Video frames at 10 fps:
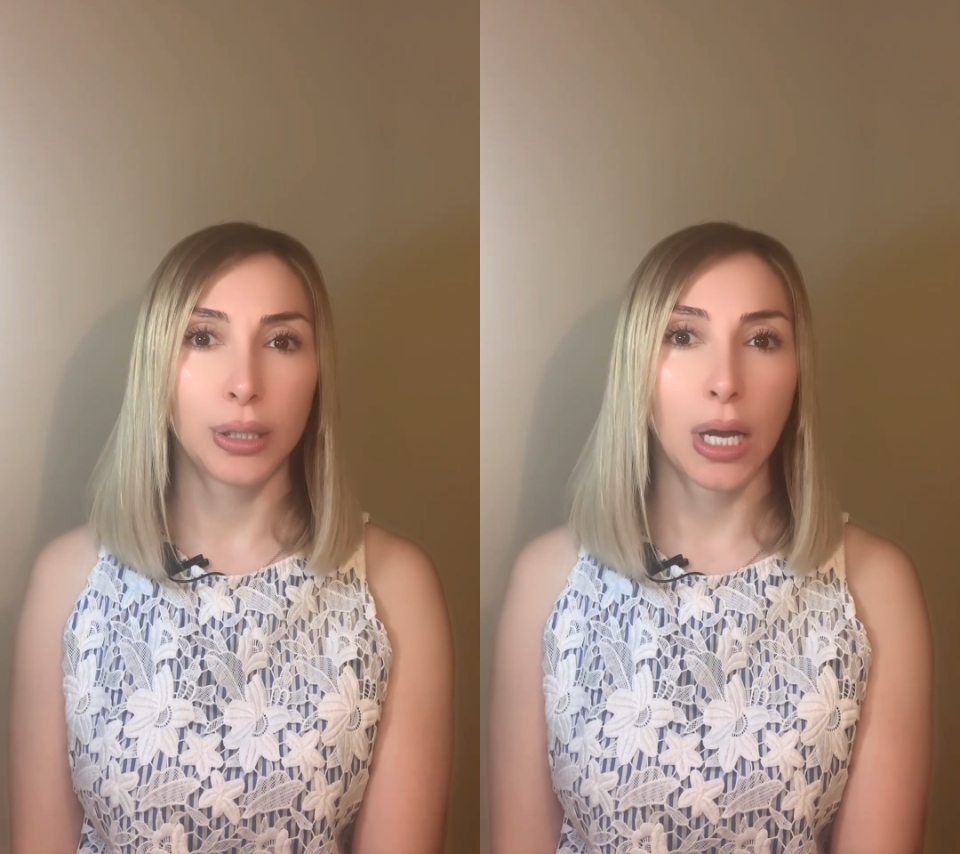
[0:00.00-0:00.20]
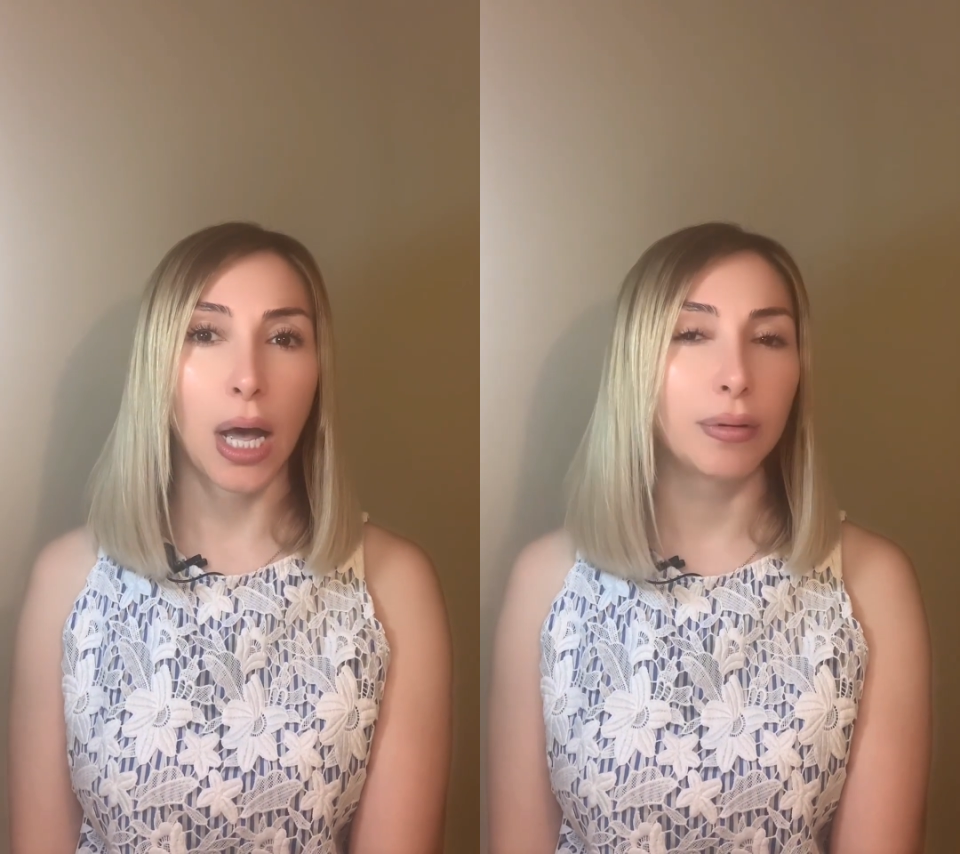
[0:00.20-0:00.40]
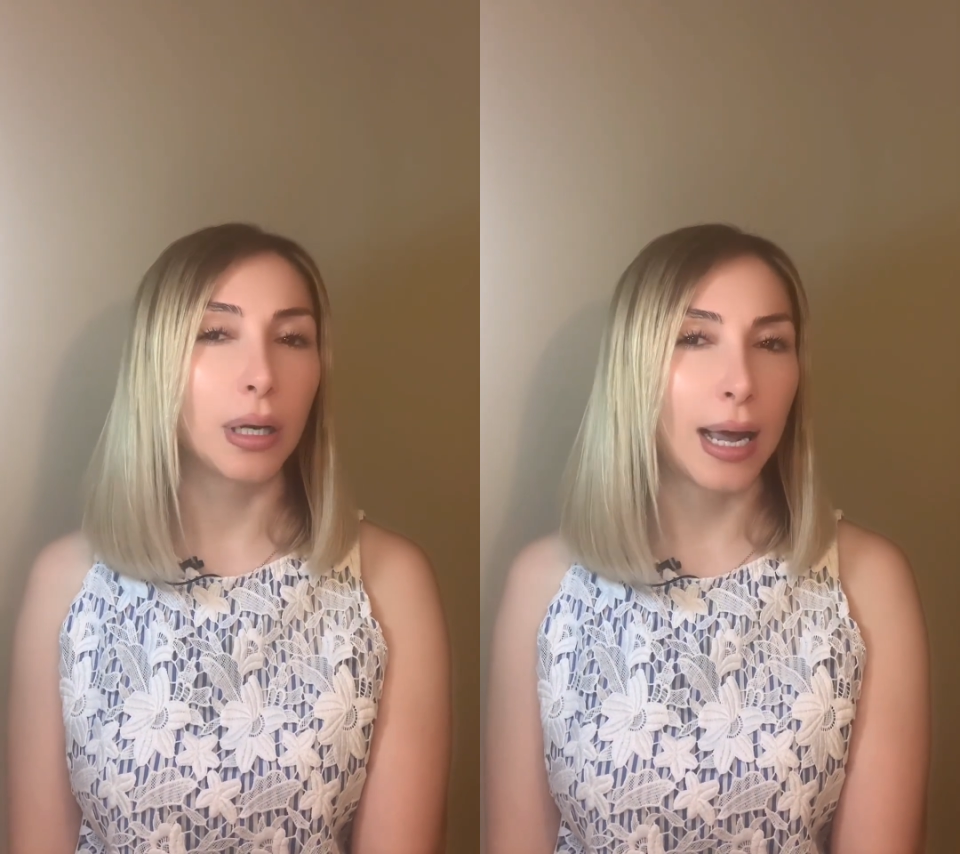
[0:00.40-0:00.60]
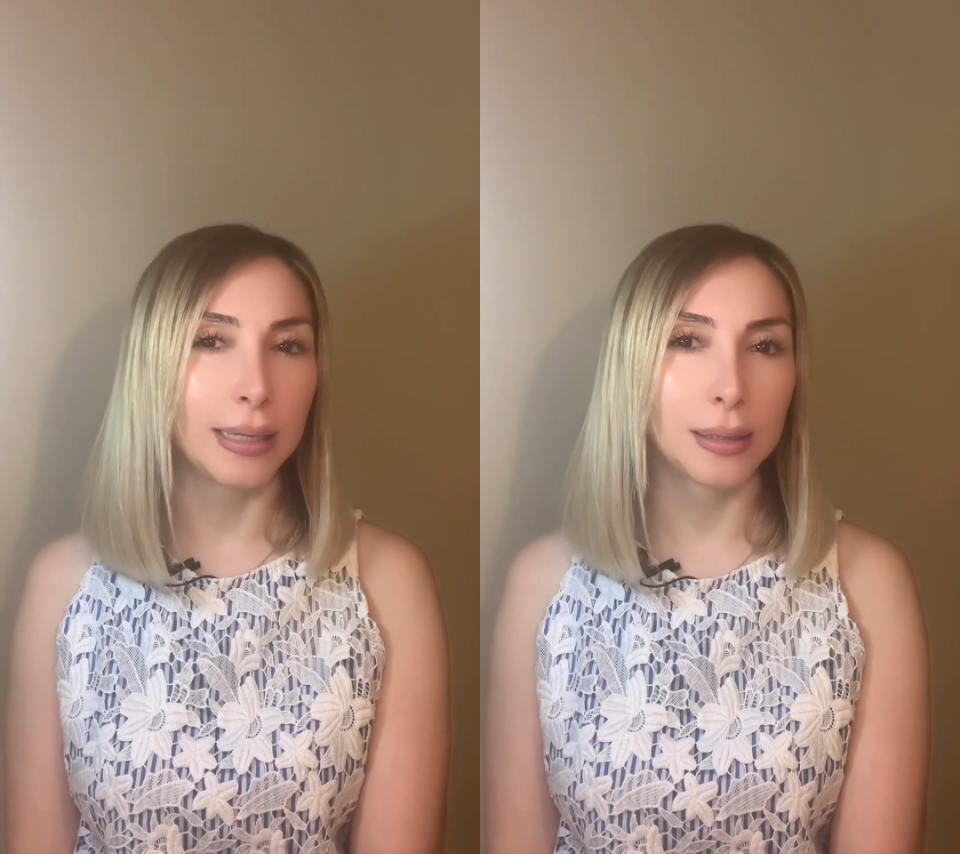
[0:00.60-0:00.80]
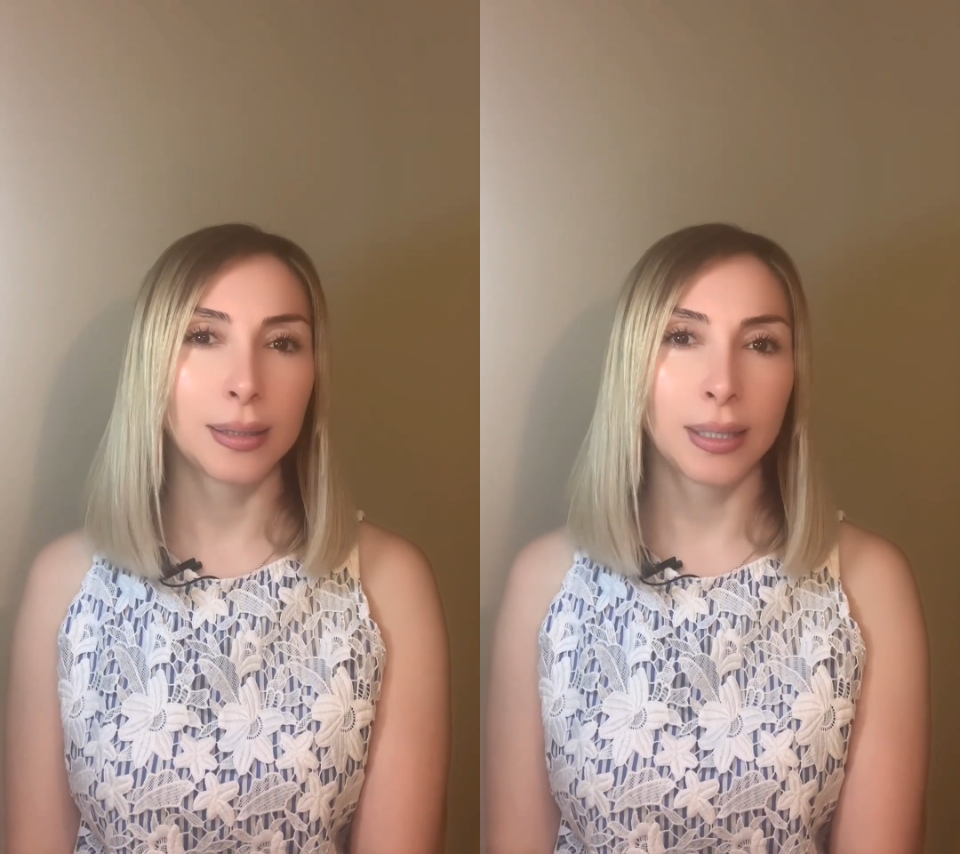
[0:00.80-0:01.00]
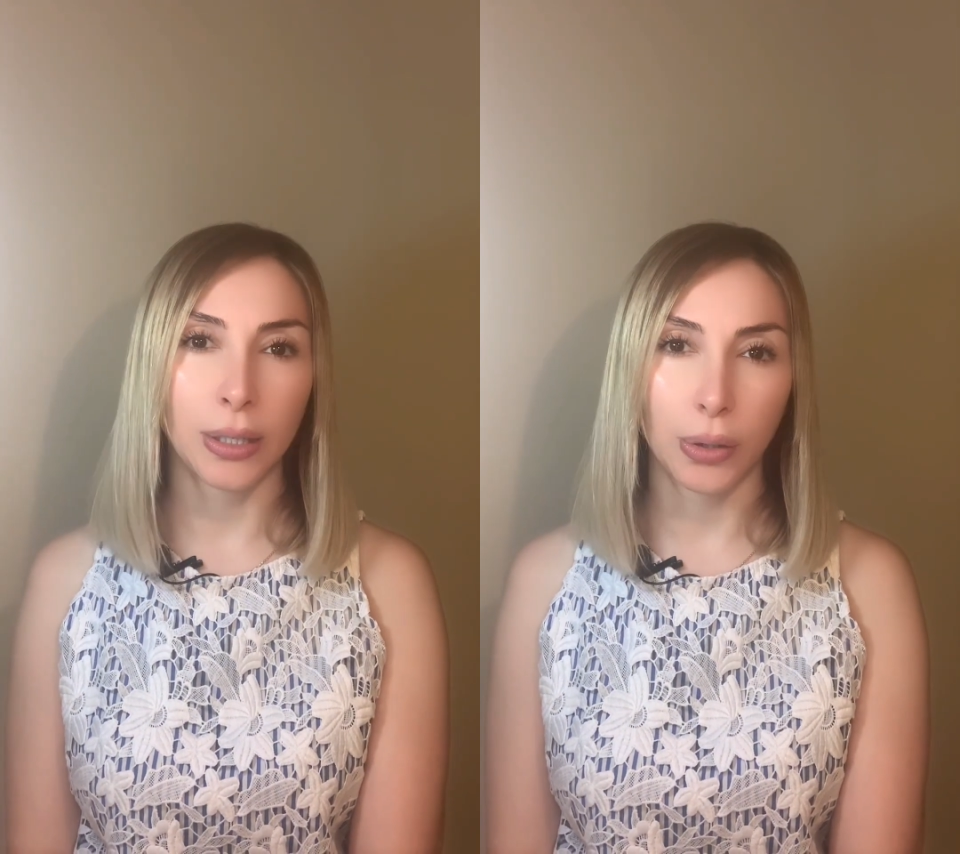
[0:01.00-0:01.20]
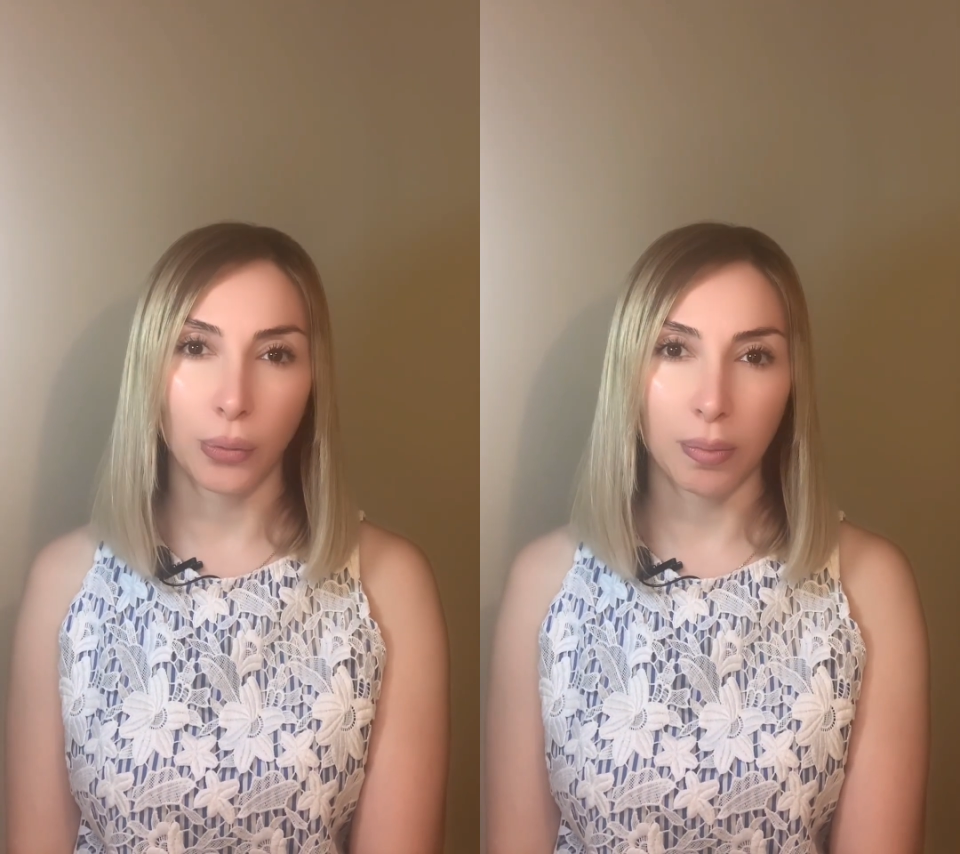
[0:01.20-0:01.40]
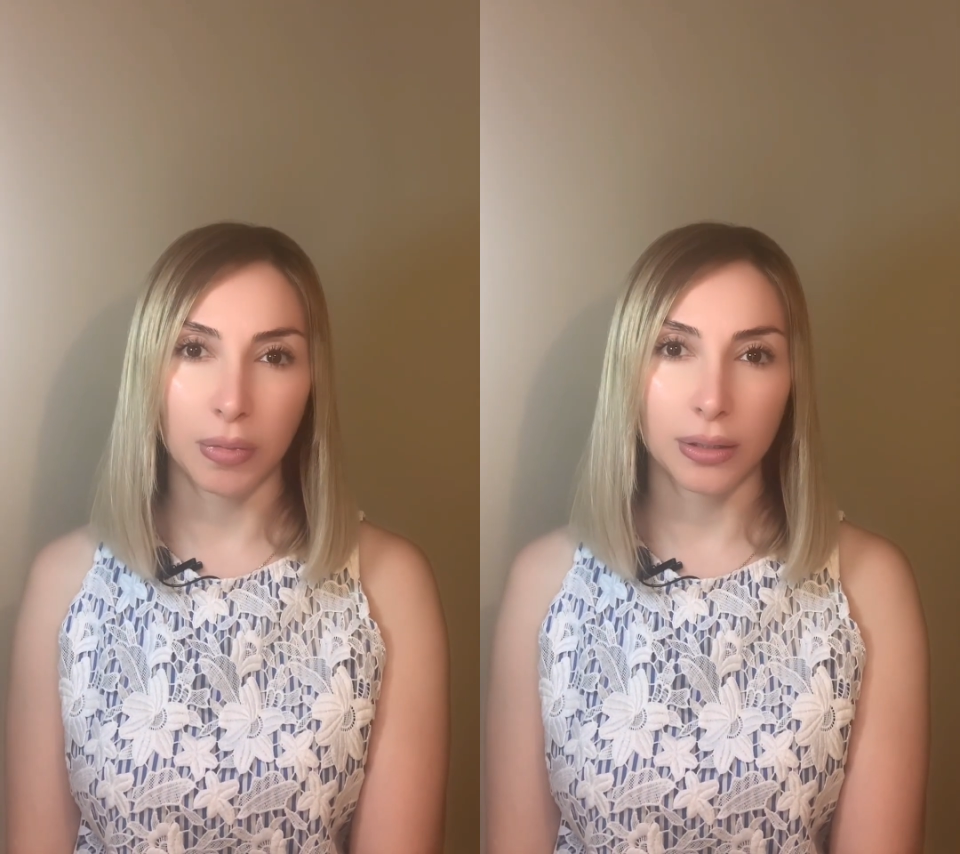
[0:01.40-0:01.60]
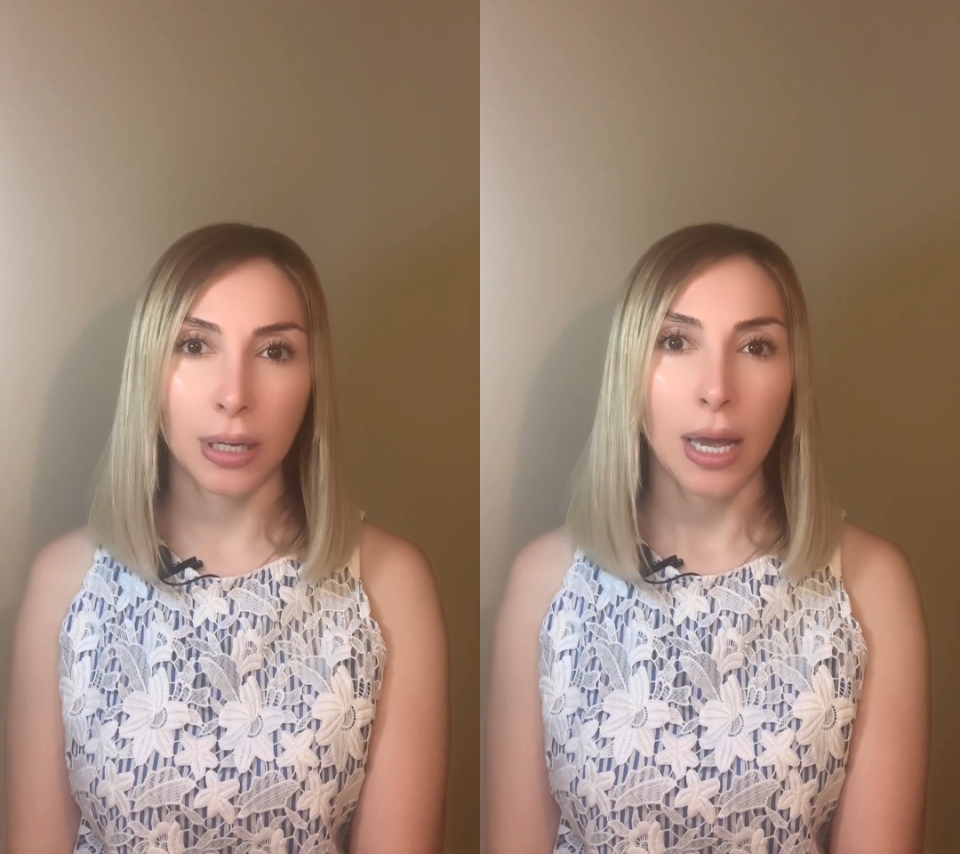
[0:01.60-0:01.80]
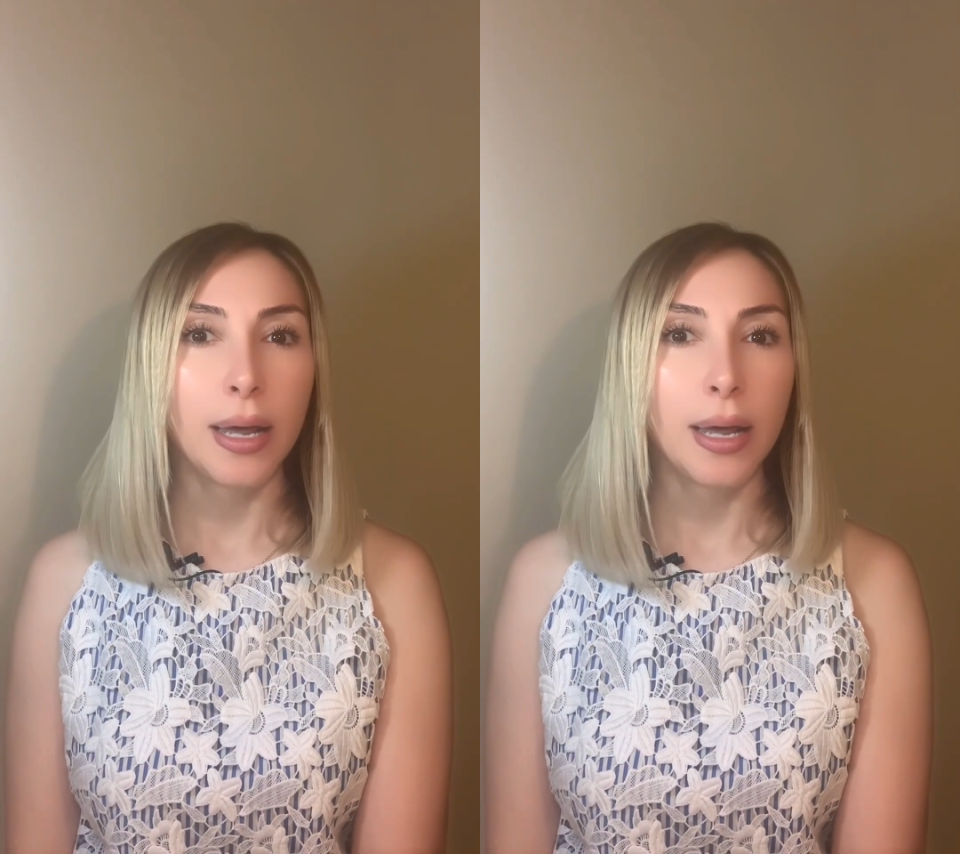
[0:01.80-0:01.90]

of the licensing agreement.